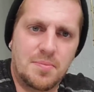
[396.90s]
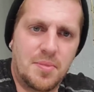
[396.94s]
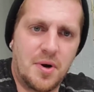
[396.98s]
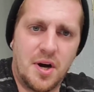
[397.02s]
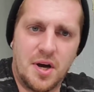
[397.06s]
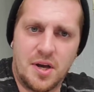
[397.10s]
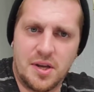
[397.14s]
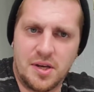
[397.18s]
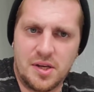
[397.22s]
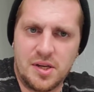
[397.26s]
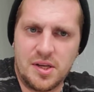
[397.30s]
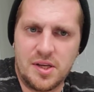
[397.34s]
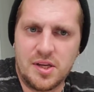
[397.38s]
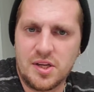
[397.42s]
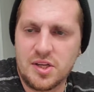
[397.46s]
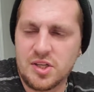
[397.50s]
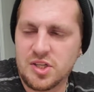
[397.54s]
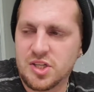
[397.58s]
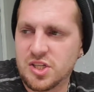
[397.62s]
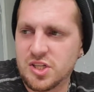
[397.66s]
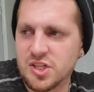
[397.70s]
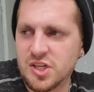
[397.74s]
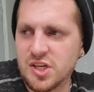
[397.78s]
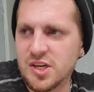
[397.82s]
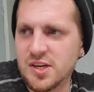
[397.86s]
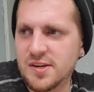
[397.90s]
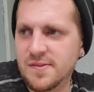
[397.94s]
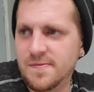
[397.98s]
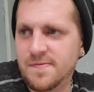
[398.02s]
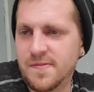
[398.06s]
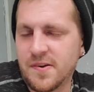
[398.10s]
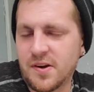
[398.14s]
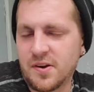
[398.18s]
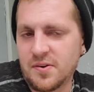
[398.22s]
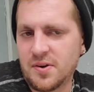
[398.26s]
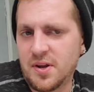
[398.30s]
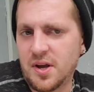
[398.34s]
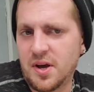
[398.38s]
but she
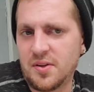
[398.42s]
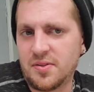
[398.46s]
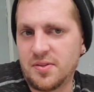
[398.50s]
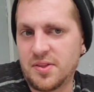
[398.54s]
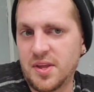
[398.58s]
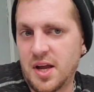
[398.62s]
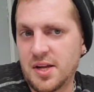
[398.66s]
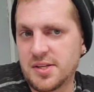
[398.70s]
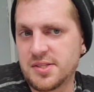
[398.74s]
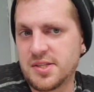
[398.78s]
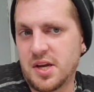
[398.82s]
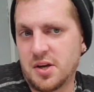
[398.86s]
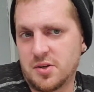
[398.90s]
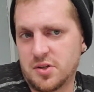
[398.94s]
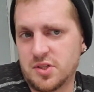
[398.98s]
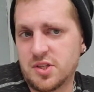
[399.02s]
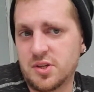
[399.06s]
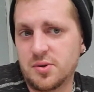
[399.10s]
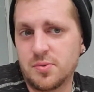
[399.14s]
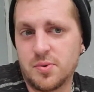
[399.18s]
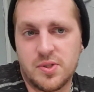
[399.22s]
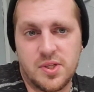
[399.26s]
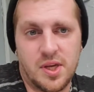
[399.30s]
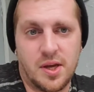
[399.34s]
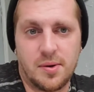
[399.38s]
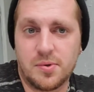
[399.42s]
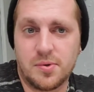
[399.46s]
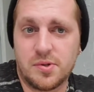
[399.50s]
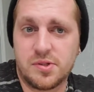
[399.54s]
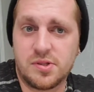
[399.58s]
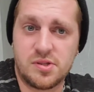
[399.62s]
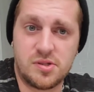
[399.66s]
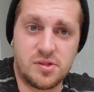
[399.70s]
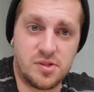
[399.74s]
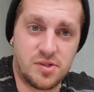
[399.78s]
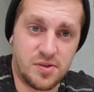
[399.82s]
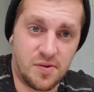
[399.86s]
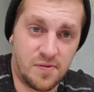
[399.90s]
figured out that's how she was able
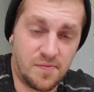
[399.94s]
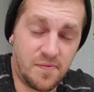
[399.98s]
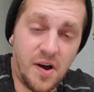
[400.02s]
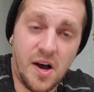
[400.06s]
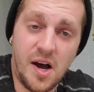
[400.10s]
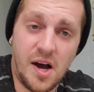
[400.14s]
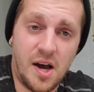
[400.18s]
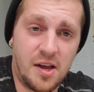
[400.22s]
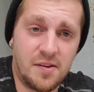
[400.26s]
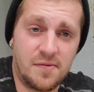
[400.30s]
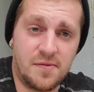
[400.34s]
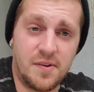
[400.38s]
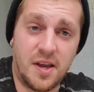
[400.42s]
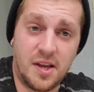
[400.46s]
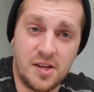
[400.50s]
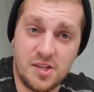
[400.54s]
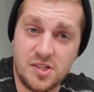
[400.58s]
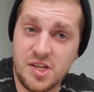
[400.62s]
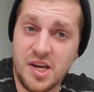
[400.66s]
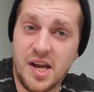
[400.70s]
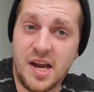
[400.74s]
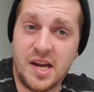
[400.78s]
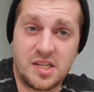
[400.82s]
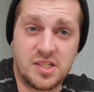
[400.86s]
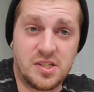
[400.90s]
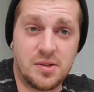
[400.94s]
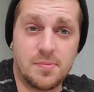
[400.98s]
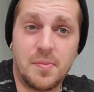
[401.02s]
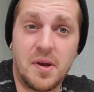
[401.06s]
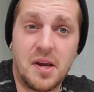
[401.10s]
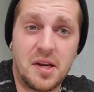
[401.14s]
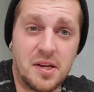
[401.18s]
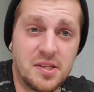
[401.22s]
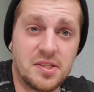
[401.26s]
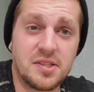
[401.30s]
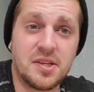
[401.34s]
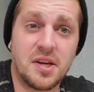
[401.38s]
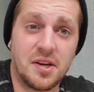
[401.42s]
to survive, and she actually
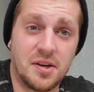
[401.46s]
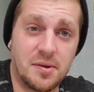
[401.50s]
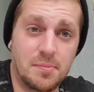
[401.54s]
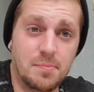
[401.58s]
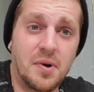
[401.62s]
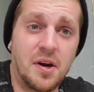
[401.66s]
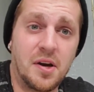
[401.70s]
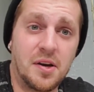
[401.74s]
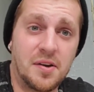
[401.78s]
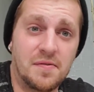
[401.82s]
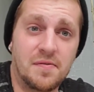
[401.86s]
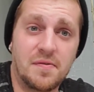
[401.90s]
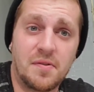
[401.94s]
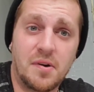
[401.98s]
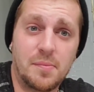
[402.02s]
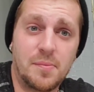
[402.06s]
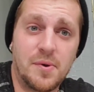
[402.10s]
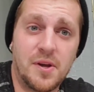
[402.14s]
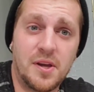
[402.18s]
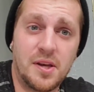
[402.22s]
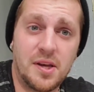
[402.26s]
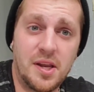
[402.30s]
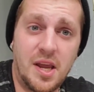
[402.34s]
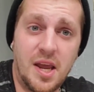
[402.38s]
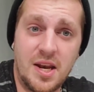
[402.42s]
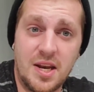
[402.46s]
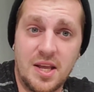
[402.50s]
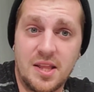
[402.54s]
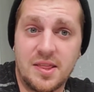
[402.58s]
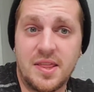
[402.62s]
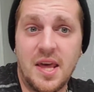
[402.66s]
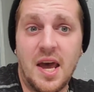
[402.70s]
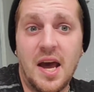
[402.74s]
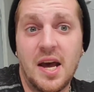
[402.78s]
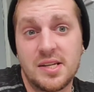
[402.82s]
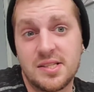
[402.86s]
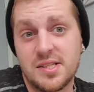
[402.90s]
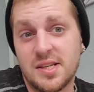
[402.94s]
made a ton of money from it. And
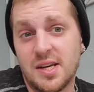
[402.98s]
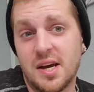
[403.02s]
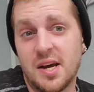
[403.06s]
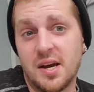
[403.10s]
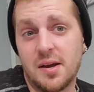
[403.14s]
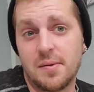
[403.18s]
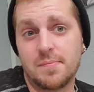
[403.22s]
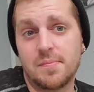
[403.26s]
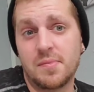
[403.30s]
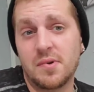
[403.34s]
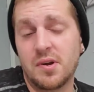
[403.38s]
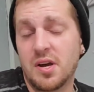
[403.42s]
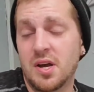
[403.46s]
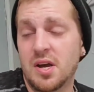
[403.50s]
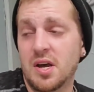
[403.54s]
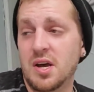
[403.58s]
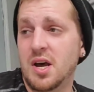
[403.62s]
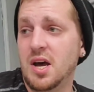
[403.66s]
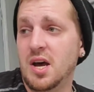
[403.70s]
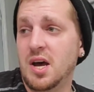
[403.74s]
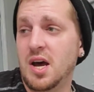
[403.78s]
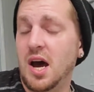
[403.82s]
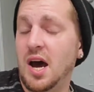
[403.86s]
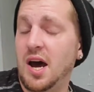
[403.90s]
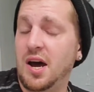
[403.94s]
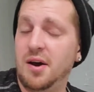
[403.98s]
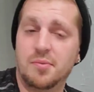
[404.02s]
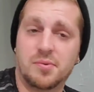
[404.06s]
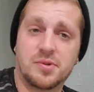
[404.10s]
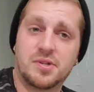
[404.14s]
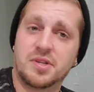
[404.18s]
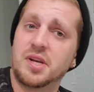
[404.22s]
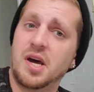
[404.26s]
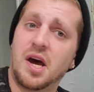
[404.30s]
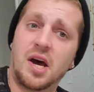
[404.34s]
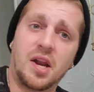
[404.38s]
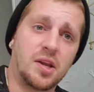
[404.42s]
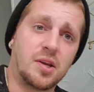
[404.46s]
at that time, I
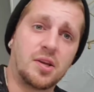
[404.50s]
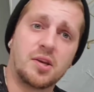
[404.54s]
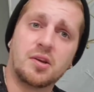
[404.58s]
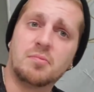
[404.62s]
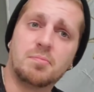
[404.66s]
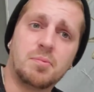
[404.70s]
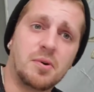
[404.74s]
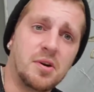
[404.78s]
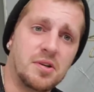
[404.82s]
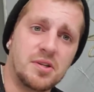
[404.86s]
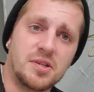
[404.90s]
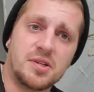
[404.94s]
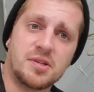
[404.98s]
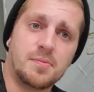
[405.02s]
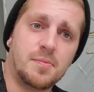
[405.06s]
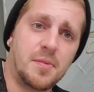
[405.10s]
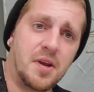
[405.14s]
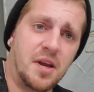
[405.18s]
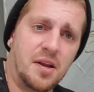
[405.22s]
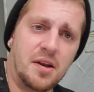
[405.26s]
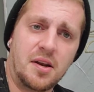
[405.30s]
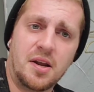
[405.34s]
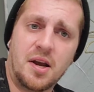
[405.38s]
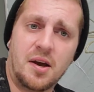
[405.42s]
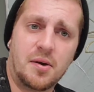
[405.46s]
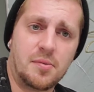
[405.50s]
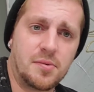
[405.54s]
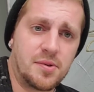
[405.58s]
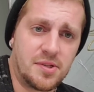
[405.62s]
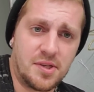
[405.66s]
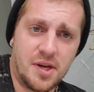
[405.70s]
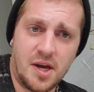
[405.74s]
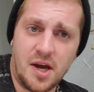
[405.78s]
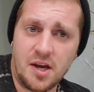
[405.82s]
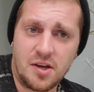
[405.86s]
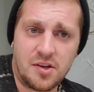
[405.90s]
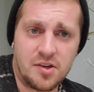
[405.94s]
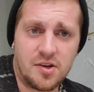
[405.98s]
was not a good person, man. I was
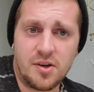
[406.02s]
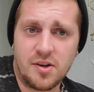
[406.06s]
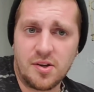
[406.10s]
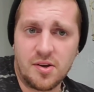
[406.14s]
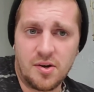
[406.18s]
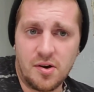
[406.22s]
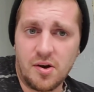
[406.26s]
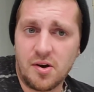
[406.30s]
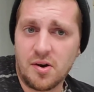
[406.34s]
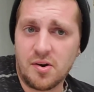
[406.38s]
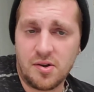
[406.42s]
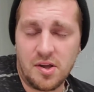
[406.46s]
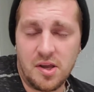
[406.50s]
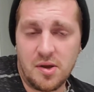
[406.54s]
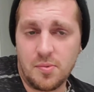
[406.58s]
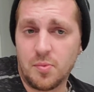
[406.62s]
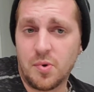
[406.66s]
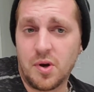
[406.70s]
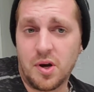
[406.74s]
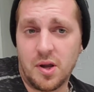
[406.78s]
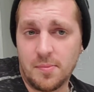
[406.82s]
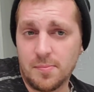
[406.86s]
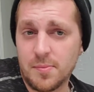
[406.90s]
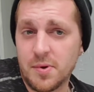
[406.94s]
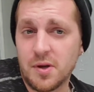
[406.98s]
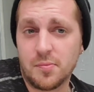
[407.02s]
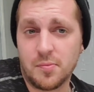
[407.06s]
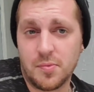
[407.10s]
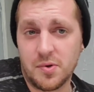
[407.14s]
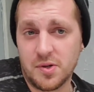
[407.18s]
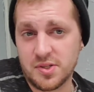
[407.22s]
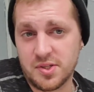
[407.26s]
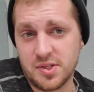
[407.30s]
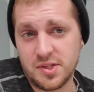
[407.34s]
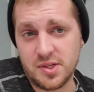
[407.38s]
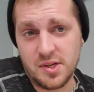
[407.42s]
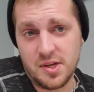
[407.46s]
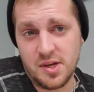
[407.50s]
not good at all. And what I mean
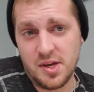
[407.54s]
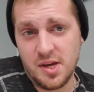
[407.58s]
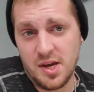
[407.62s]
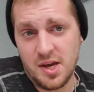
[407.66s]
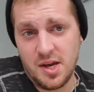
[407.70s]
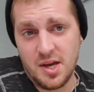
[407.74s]
was,